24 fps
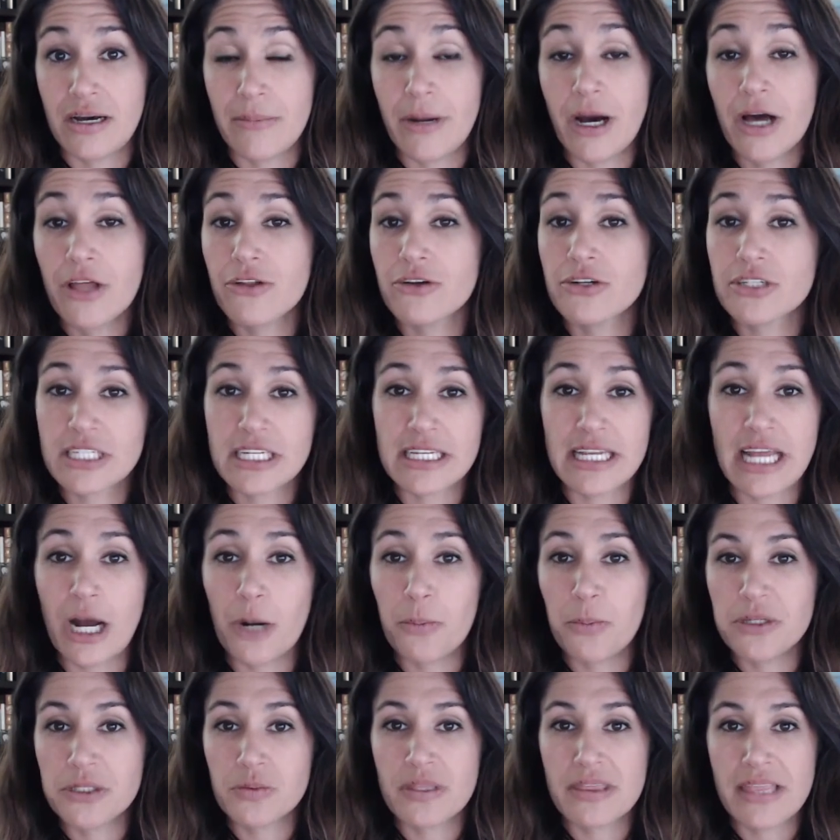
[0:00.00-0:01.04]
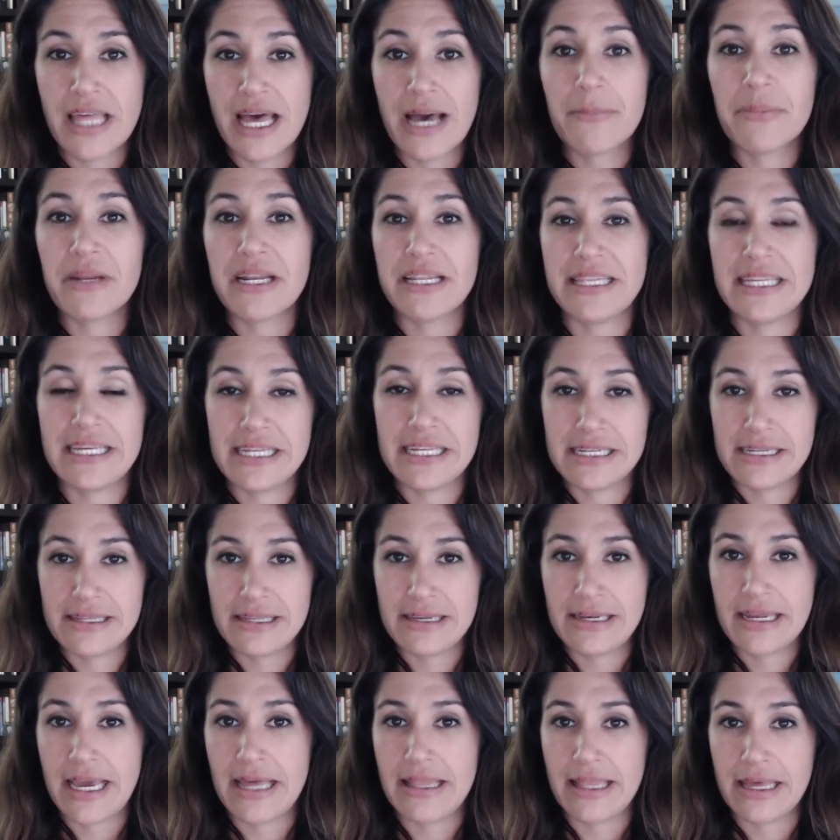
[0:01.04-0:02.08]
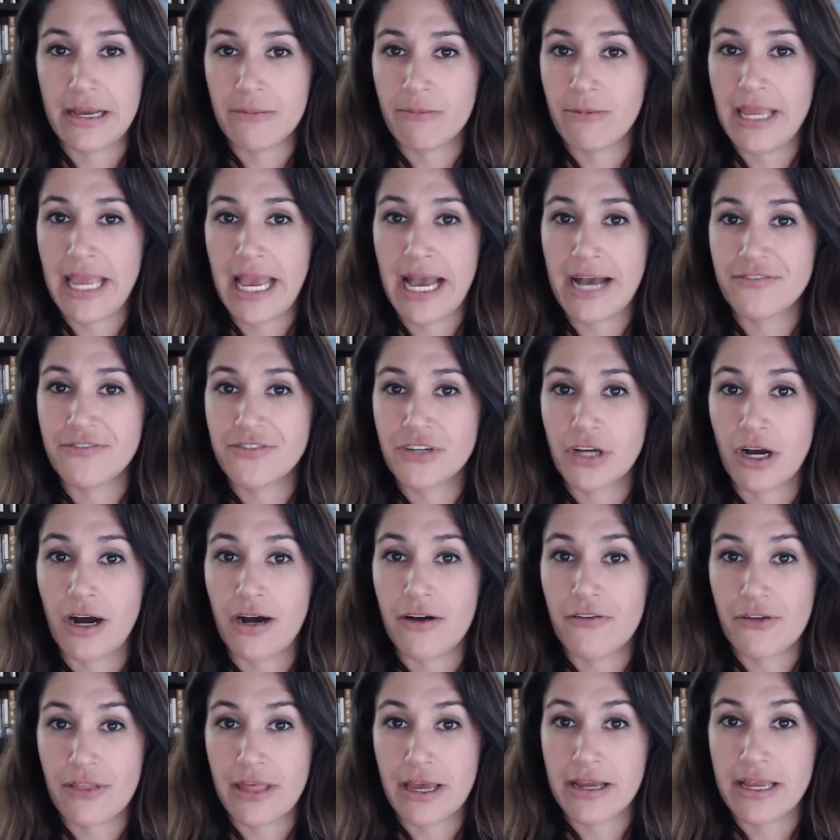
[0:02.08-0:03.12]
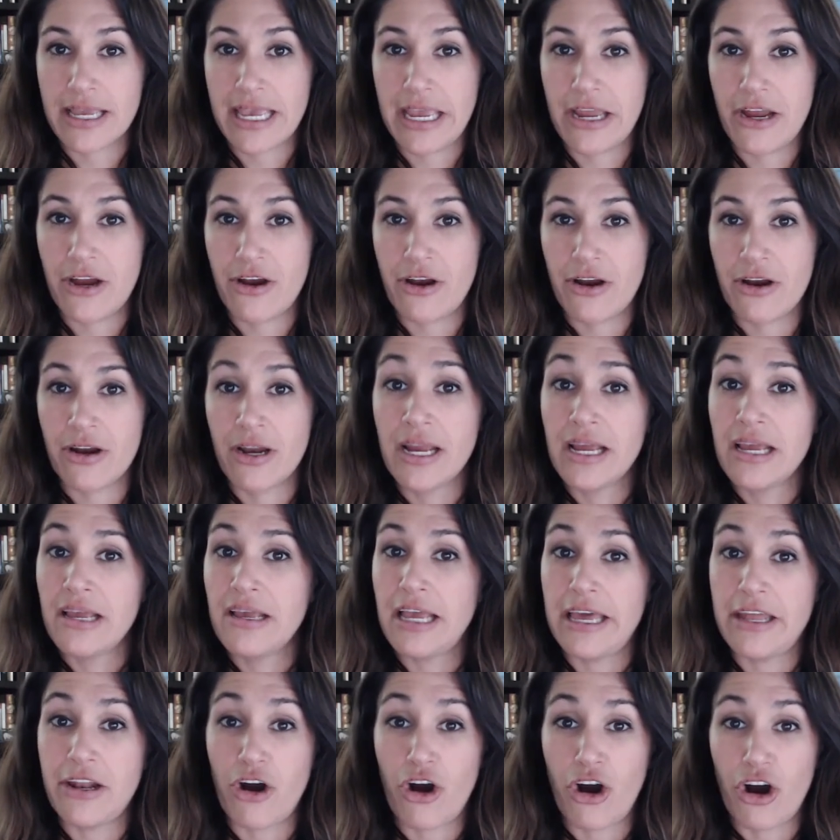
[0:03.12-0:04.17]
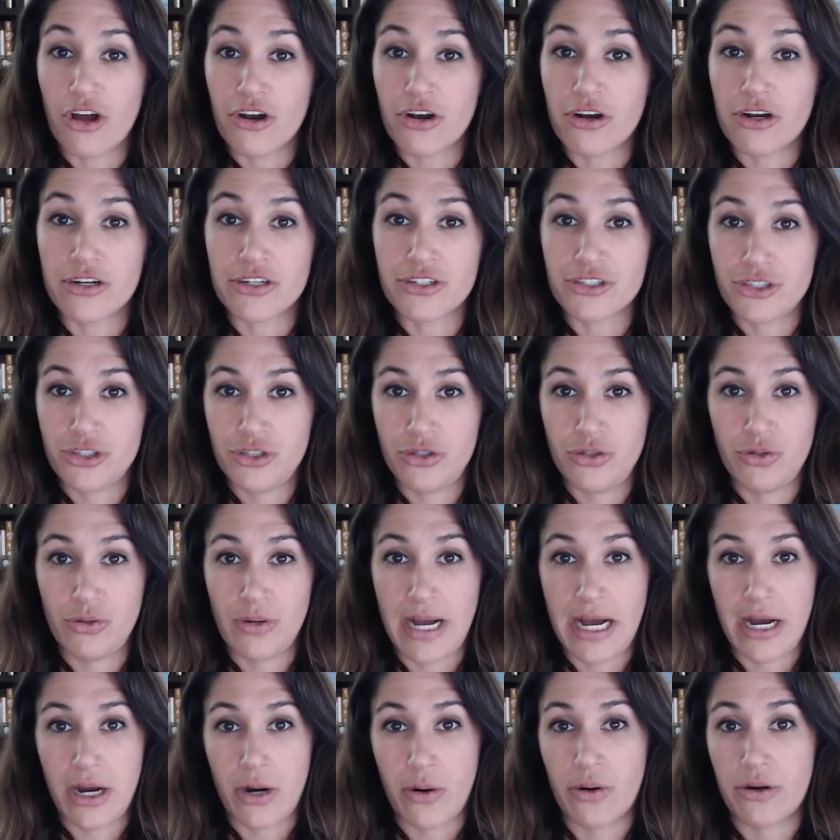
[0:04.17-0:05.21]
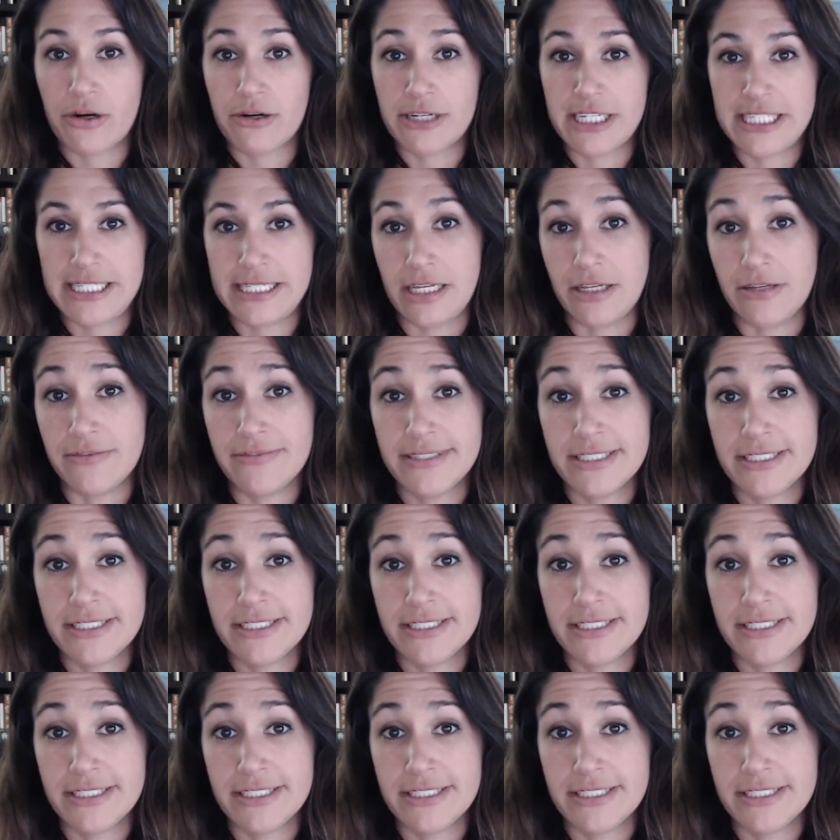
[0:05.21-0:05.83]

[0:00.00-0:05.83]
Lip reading: Others can help us with that, but at the end of the day, like, we have to offer that care and honor to ourselves.